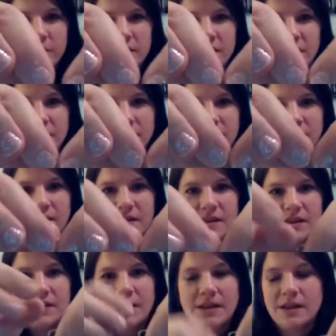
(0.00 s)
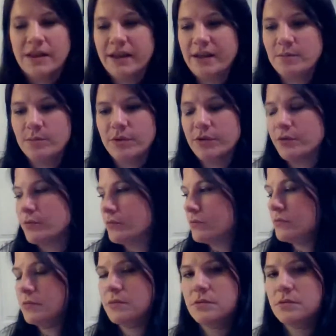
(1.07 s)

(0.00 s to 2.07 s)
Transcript: and then a light blue.